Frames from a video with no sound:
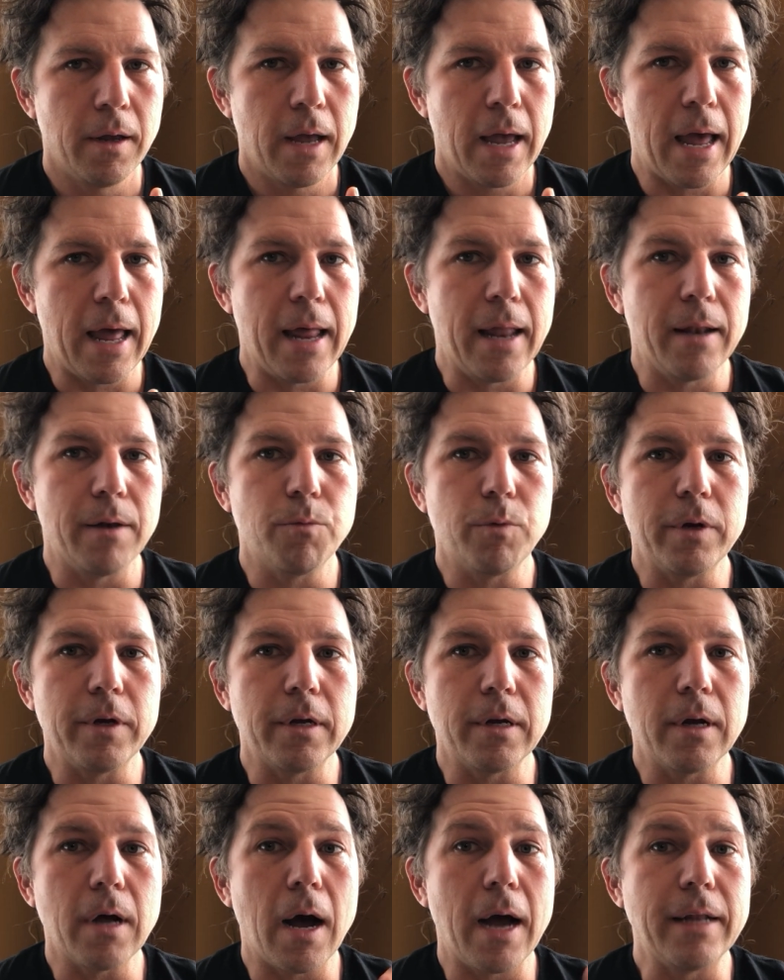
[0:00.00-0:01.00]
and
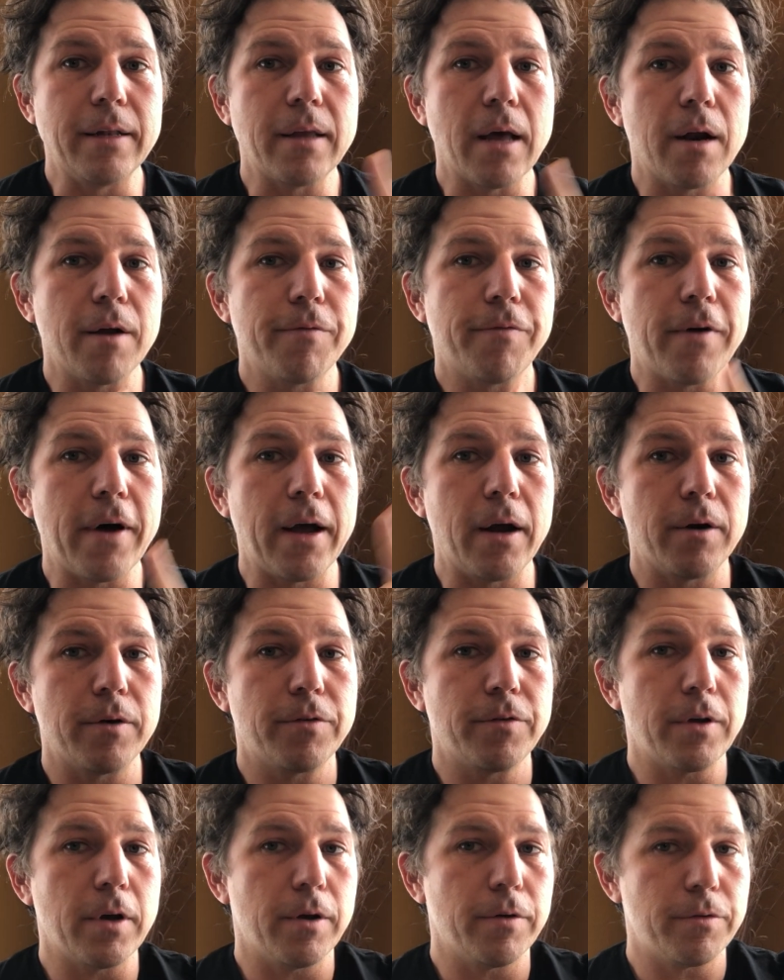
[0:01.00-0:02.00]
we identify
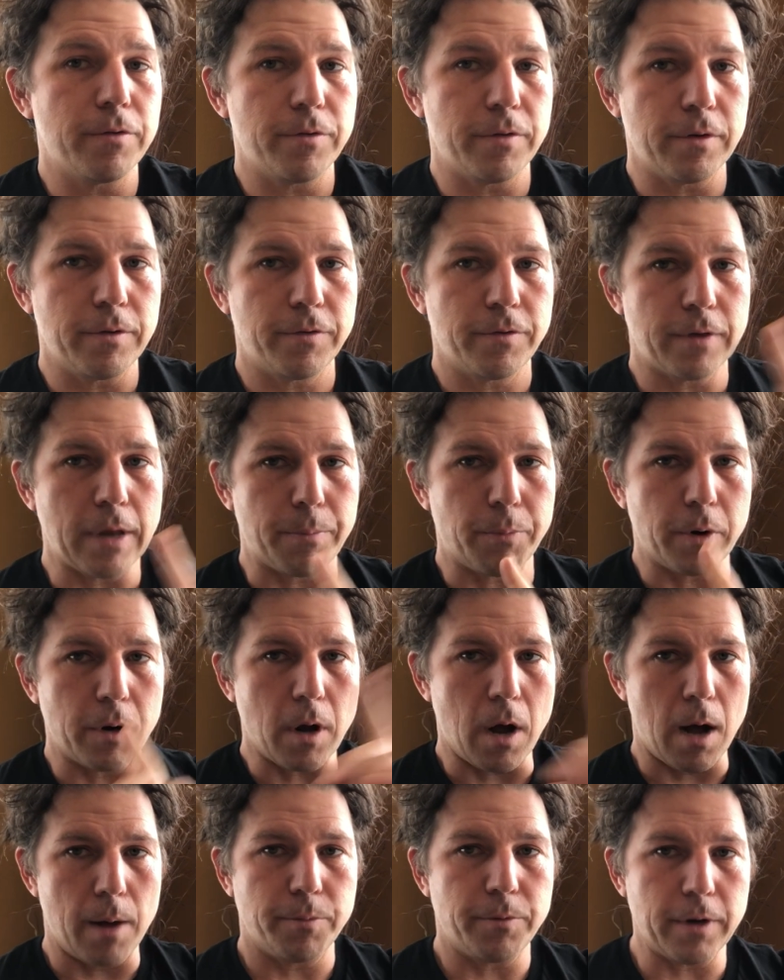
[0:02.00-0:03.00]
ourselves as a separate
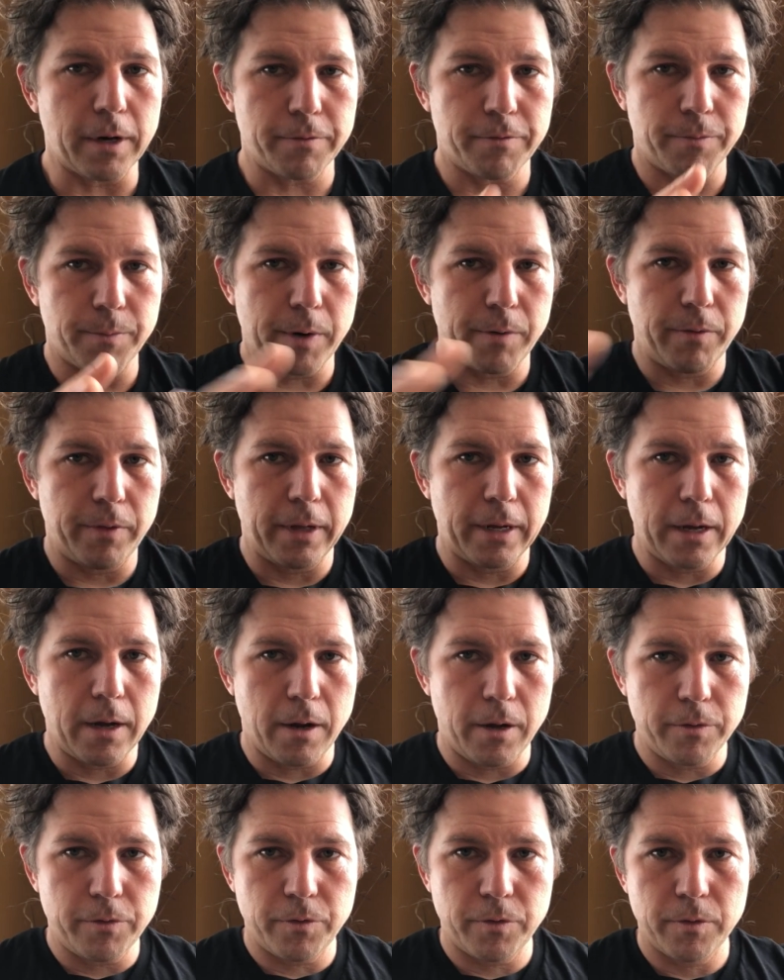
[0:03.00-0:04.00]
object from everything
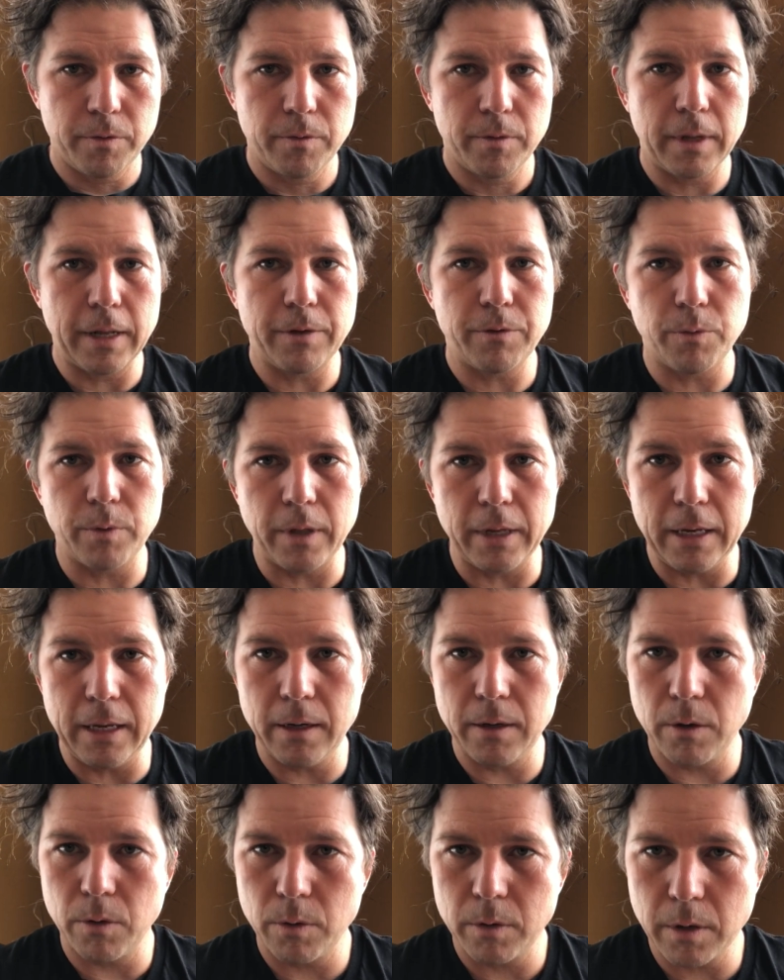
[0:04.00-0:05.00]
else, that's when the
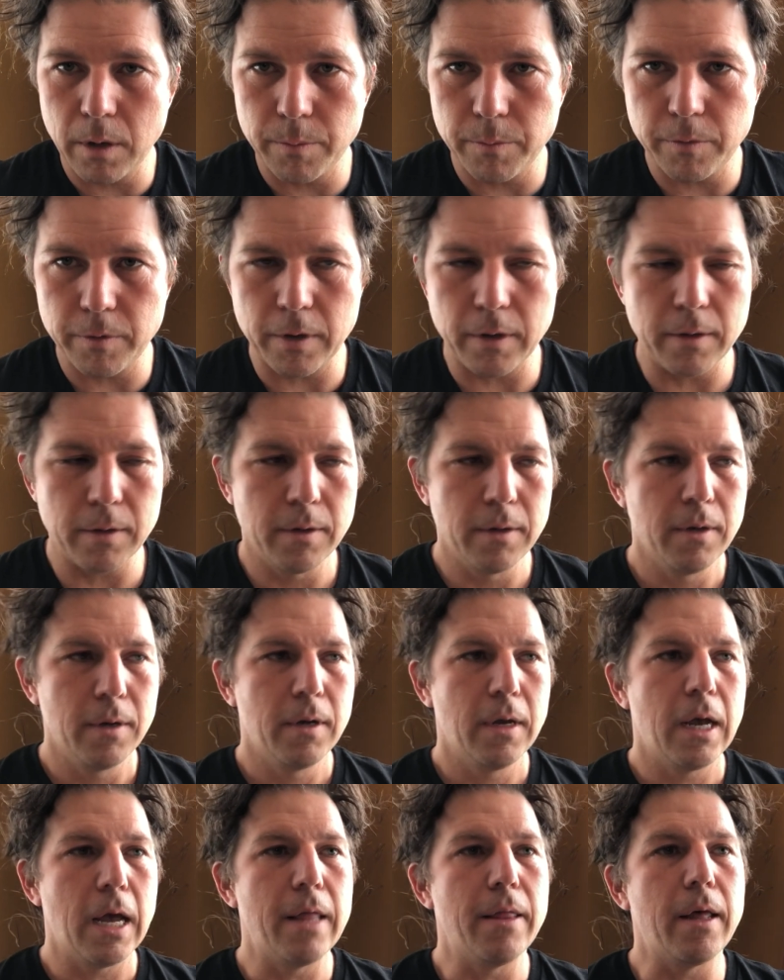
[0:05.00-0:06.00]
ego comes in.
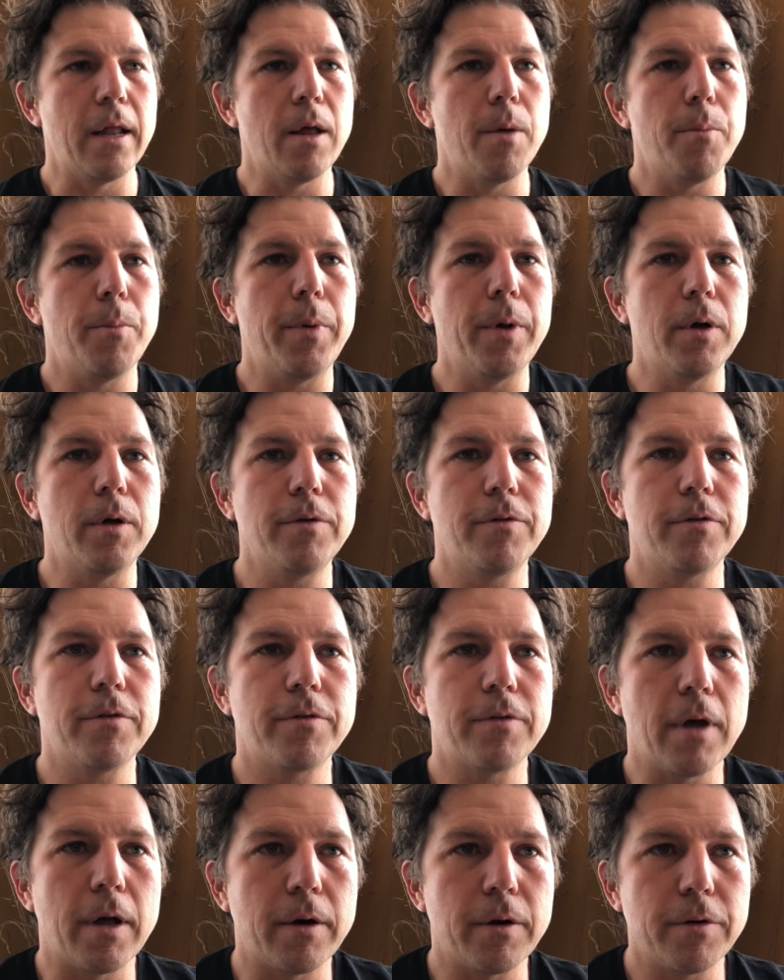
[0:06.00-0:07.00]
And then it builds
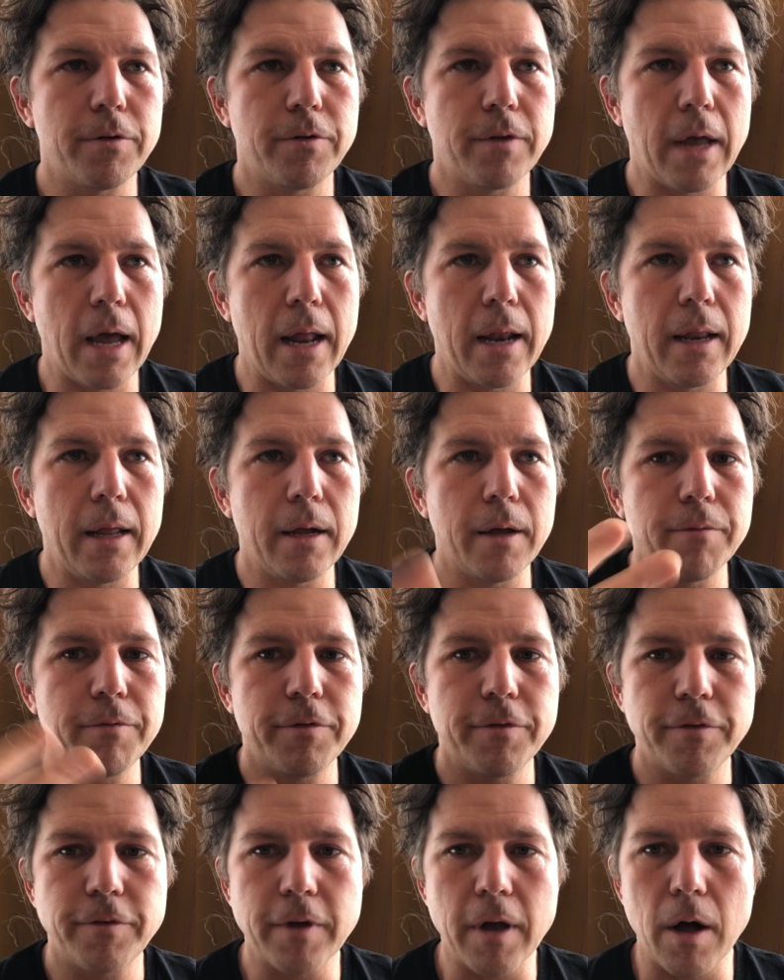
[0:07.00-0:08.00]
this understanding of
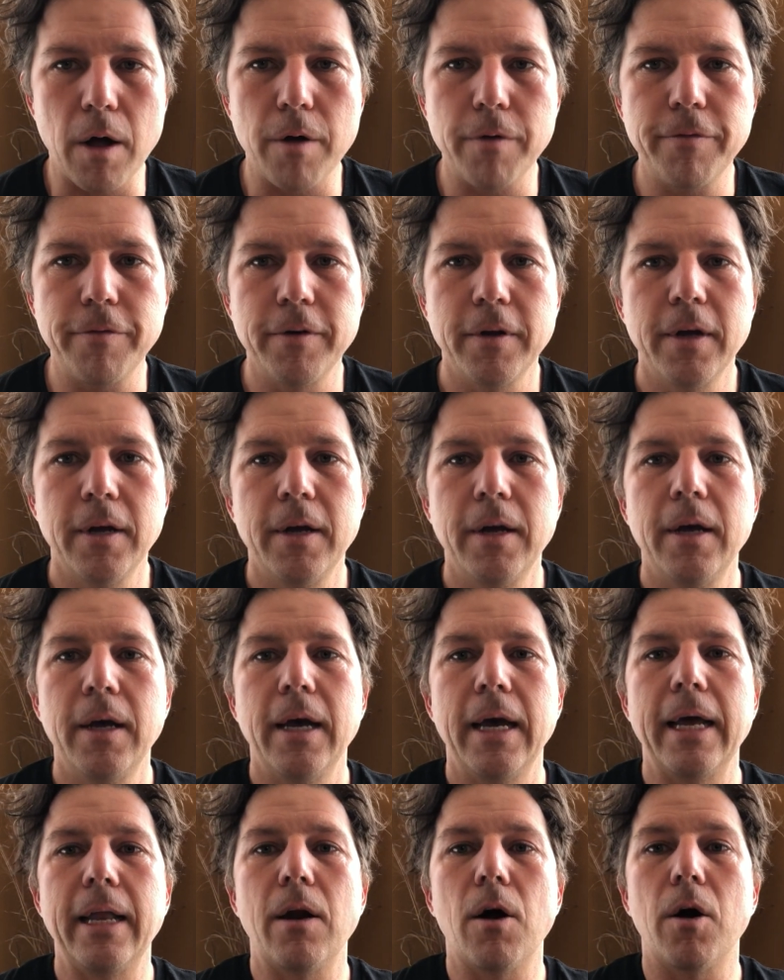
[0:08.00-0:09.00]
self
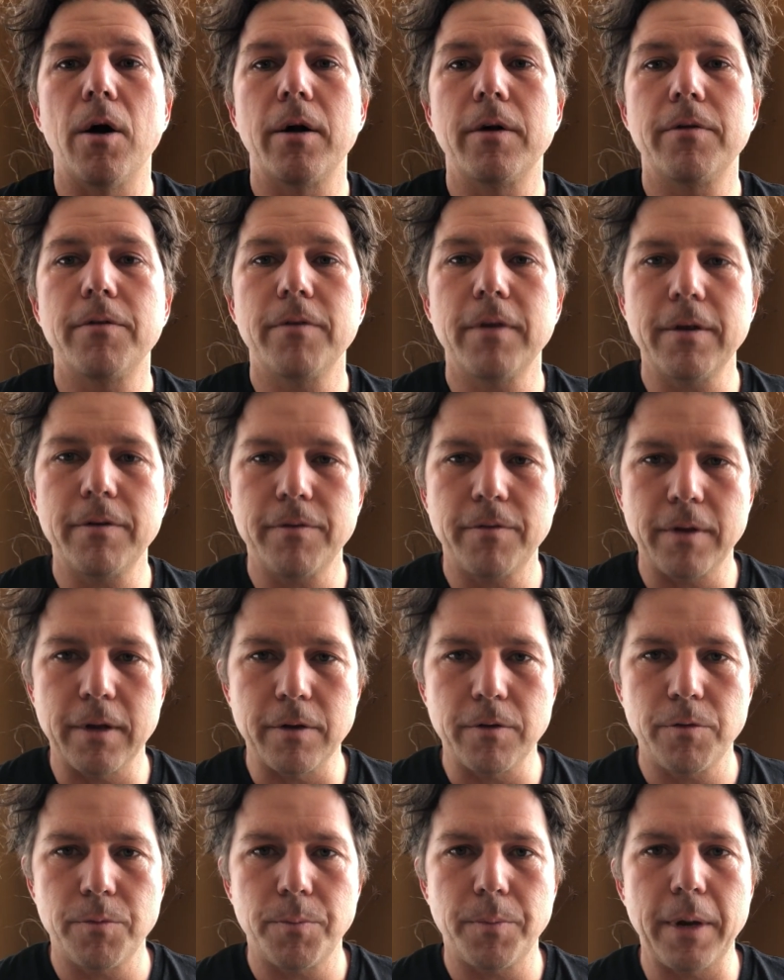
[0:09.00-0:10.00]
and our
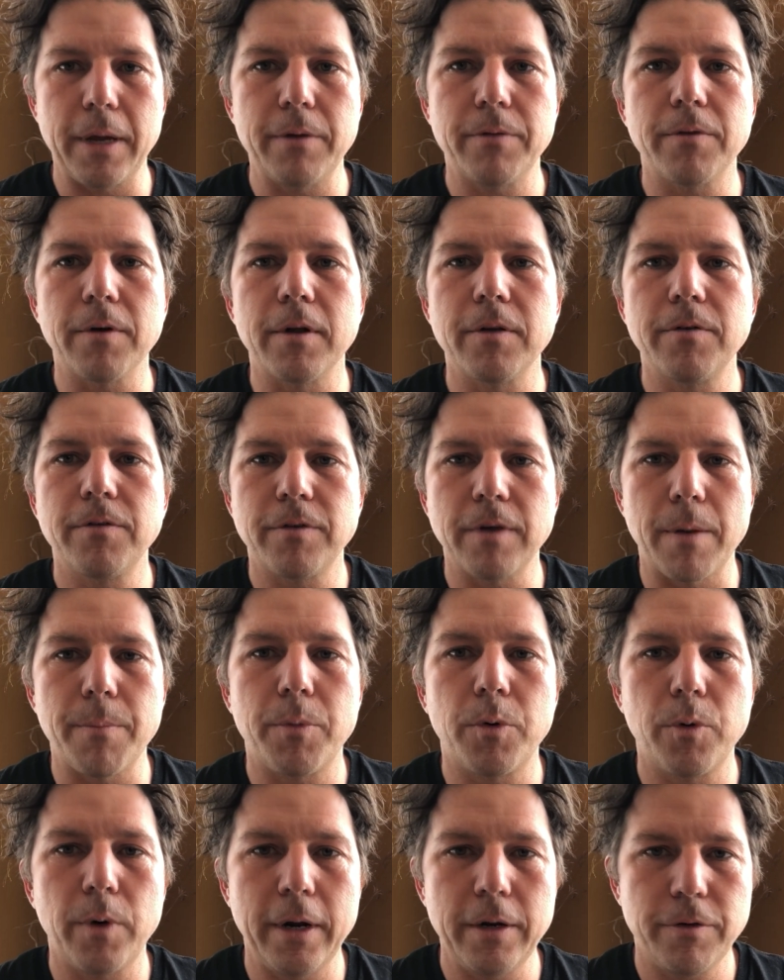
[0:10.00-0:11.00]
existence based on
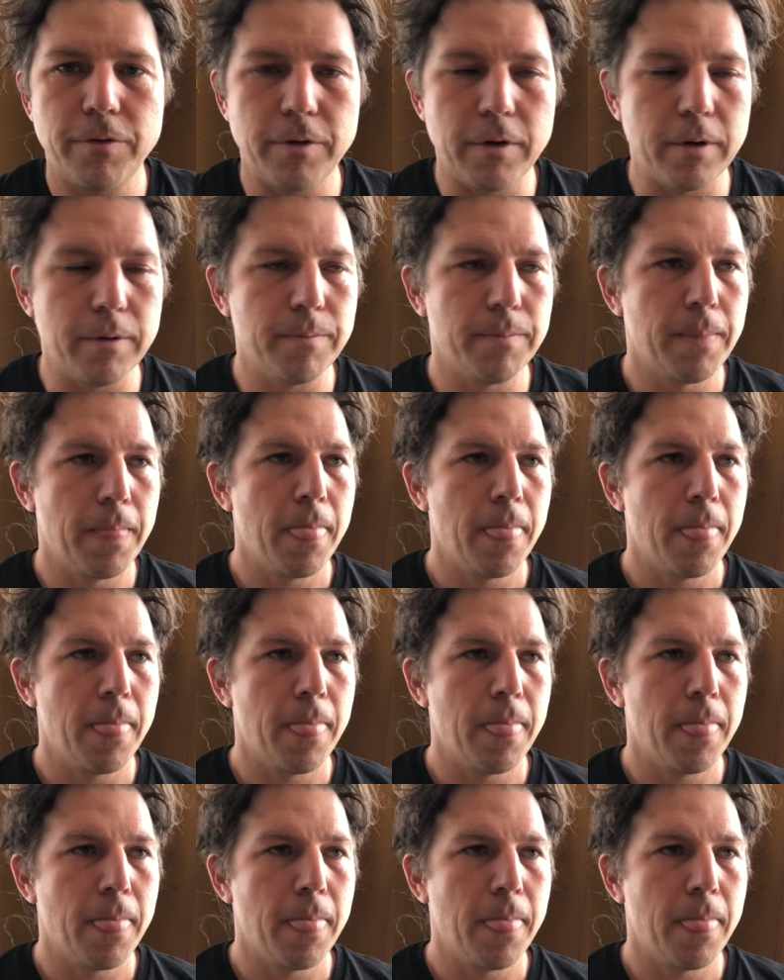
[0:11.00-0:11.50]
separation.